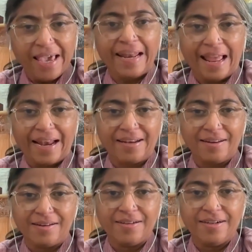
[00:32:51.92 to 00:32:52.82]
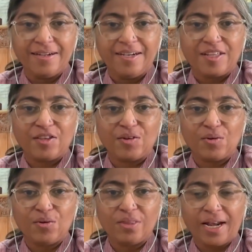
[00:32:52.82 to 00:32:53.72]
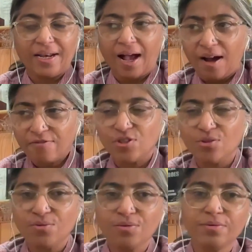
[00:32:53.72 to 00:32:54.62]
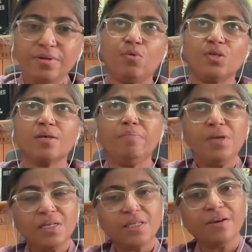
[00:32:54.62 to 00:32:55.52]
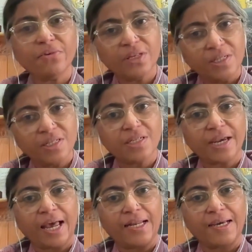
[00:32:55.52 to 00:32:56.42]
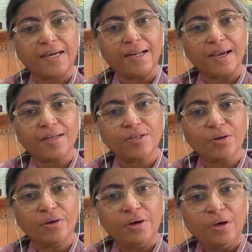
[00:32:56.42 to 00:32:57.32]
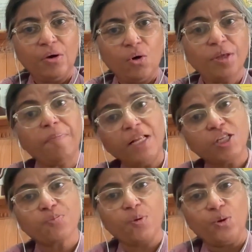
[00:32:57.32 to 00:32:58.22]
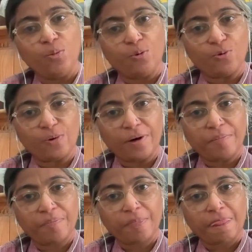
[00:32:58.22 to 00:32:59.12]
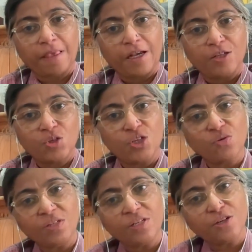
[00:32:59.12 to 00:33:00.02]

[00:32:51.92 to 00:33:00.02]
day I landed, that afternoon was a meeting with the district collector on the Pulse Polio program. So this was